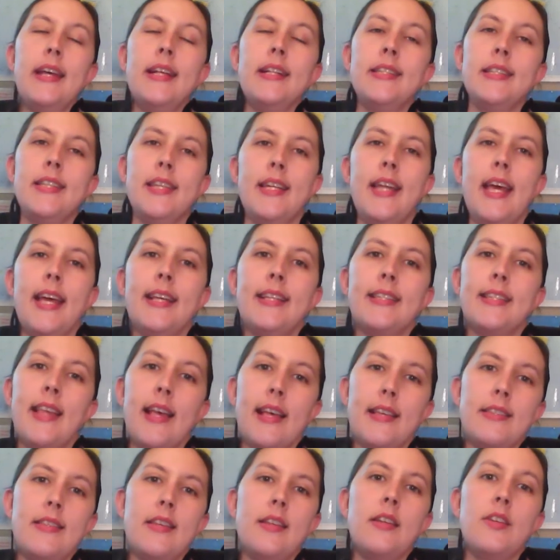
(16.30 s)
Today's
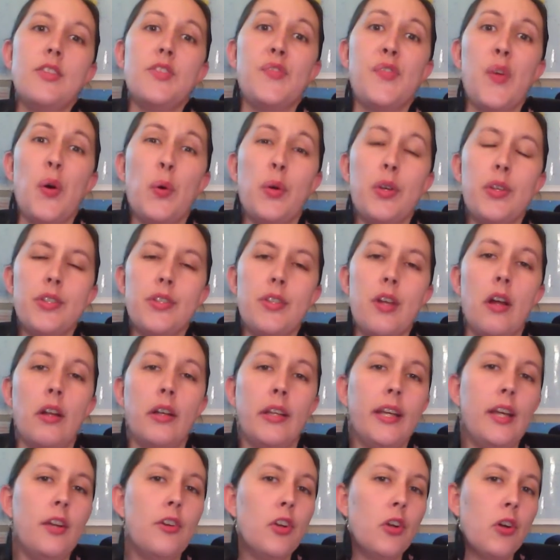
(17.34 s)
lesson is focused on
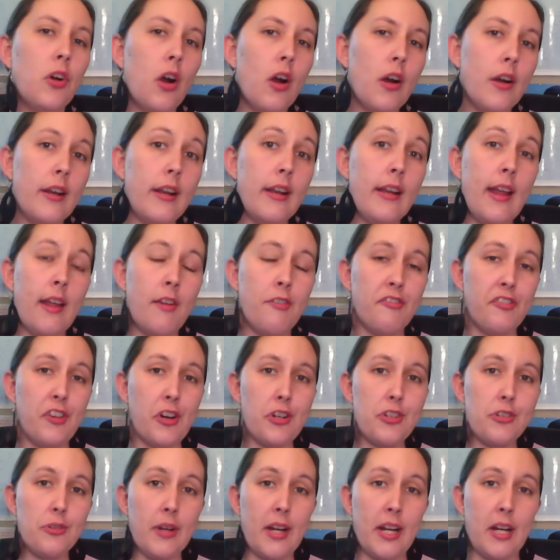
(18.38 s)
kindergarten and
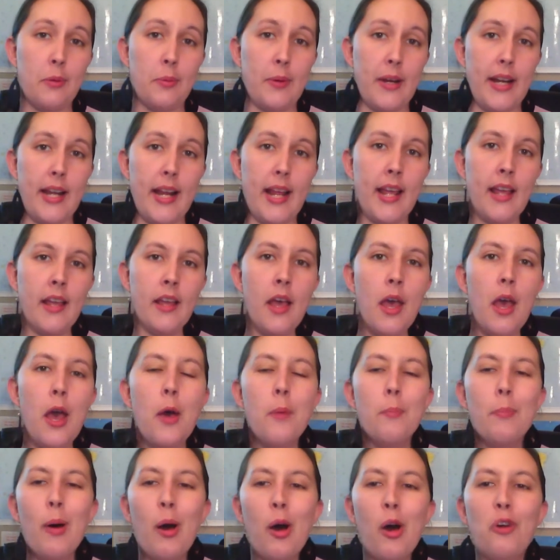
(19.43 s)
first grade reading,
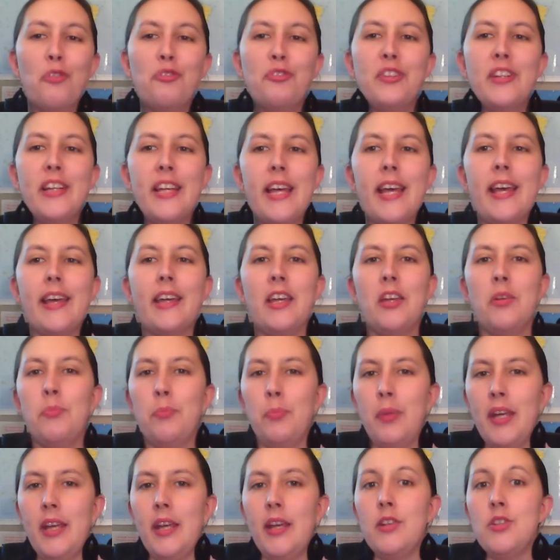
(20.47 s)
but hopefully it can
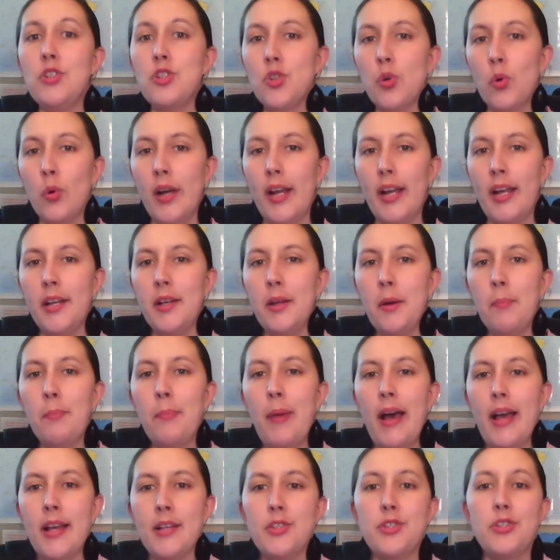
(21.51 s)
be enjoyed
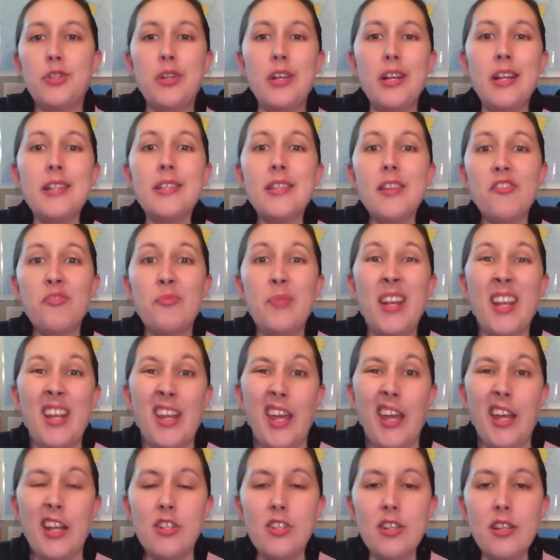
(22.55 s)
by students of
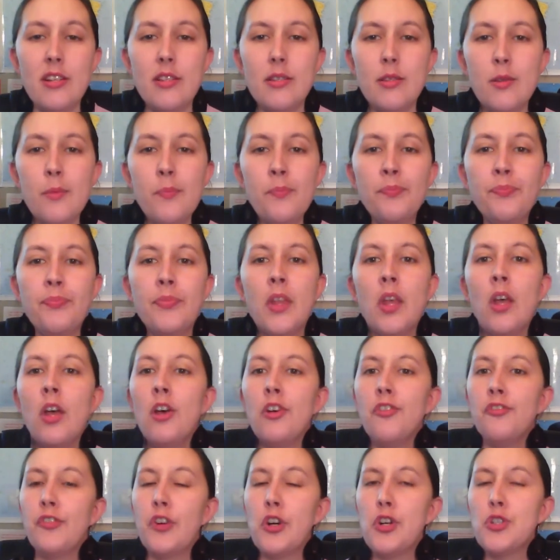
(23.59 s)
many ages.
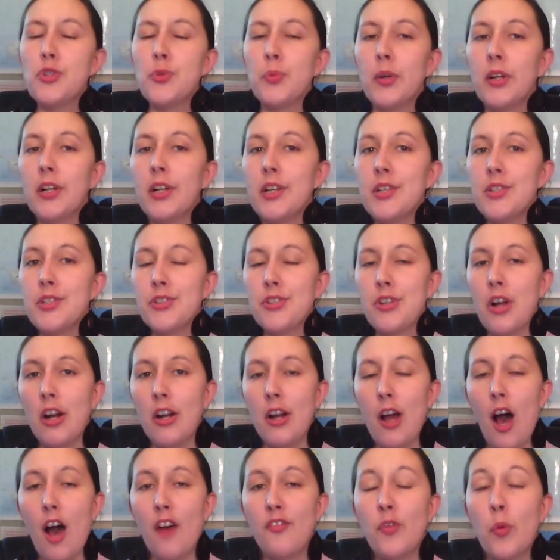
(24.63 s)
First, we're going to start
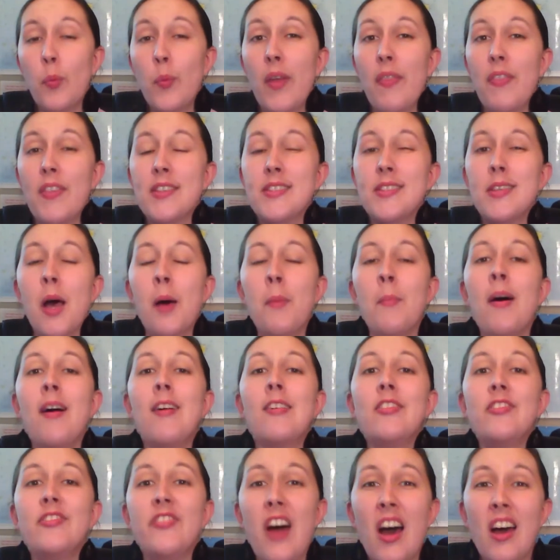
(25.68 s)
off with some
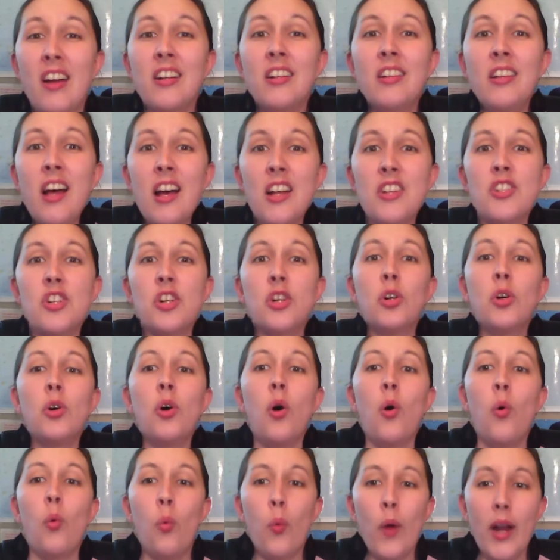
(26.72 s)
phonological
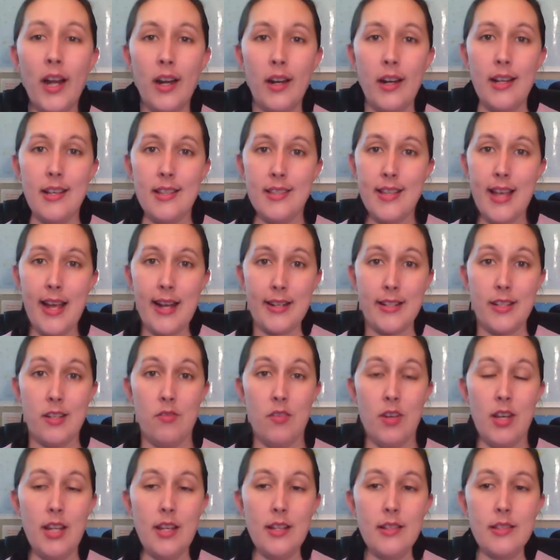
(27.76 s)
awareness
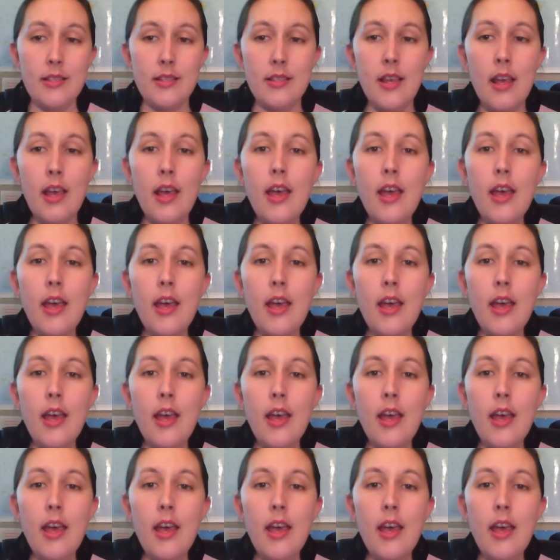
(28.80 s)
activities.